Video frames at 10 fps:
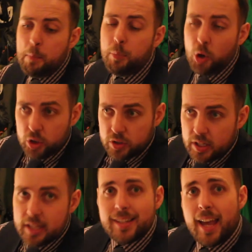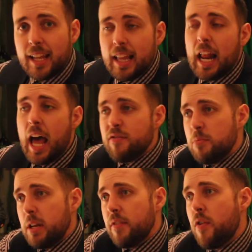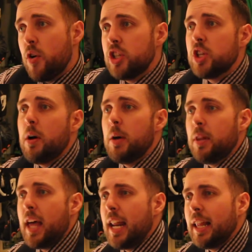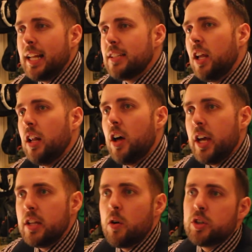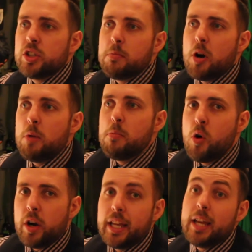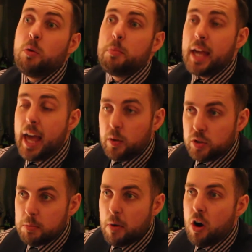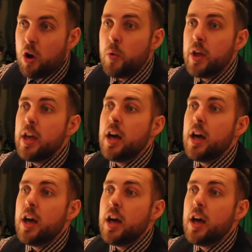But in saying that, I have a bit of footage, so I will edit that tonight or tomorrow morning. It will be out tomorrow.